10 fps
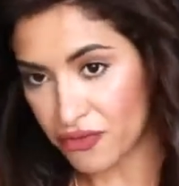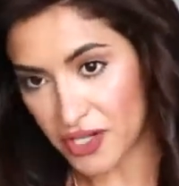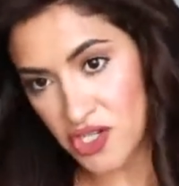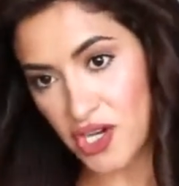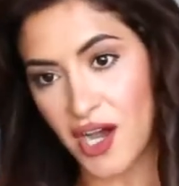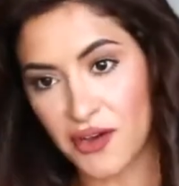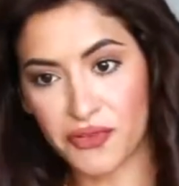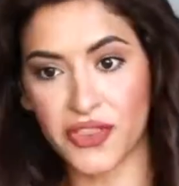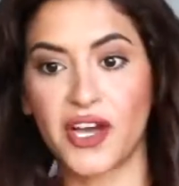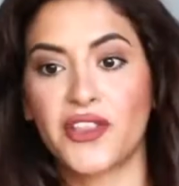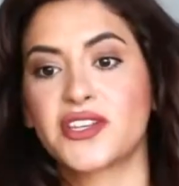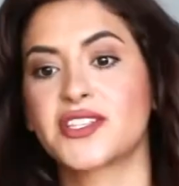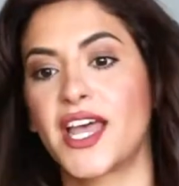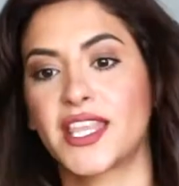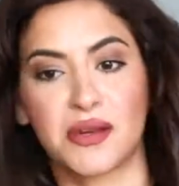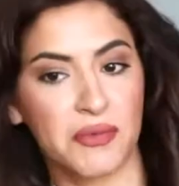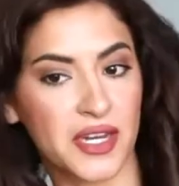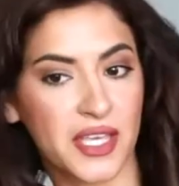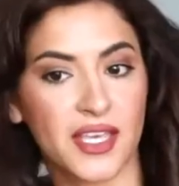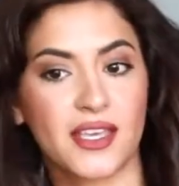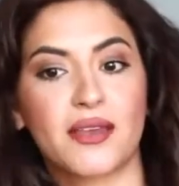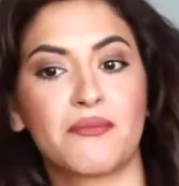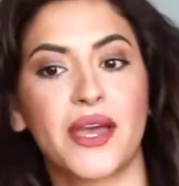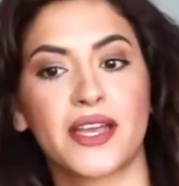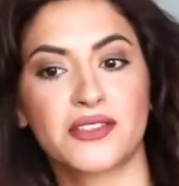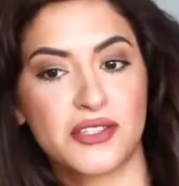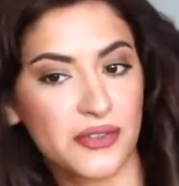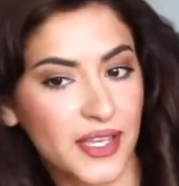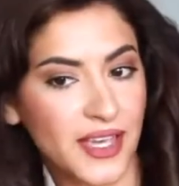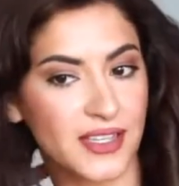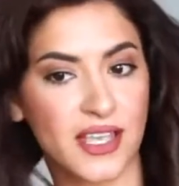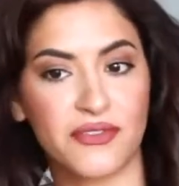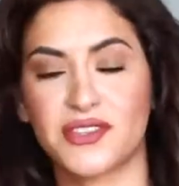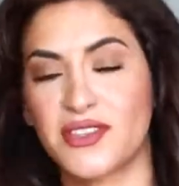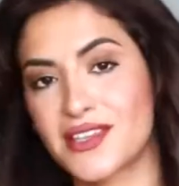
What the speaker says: finish off with the other side, and I'm gonna get back to you guys after